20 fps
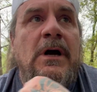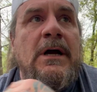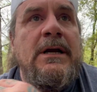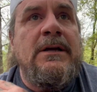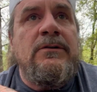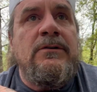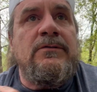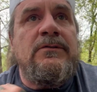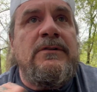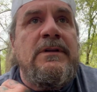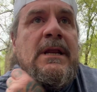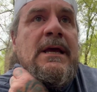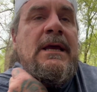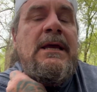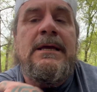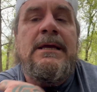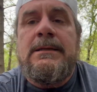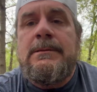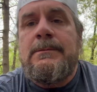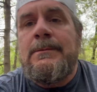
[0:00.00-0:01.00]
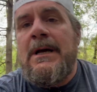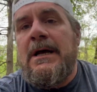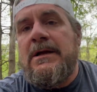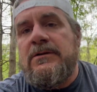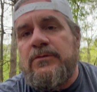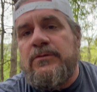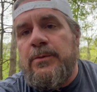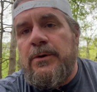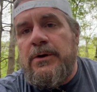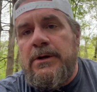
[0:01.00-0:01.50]
hikers today in Hot
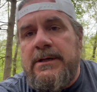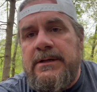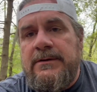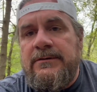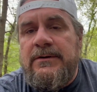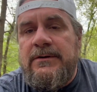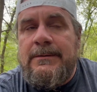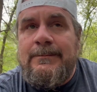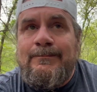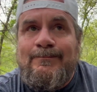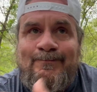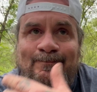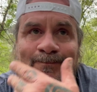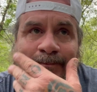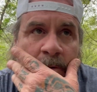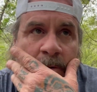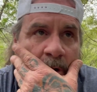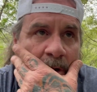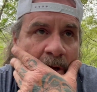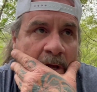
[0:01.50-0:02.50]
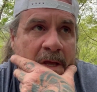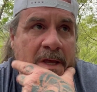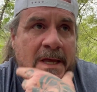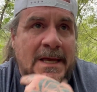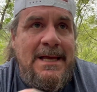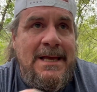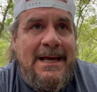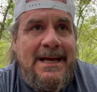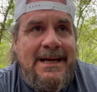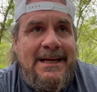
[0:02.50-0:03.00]
Springs, and
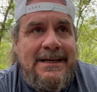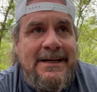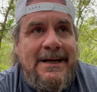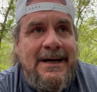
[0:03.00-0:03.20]
you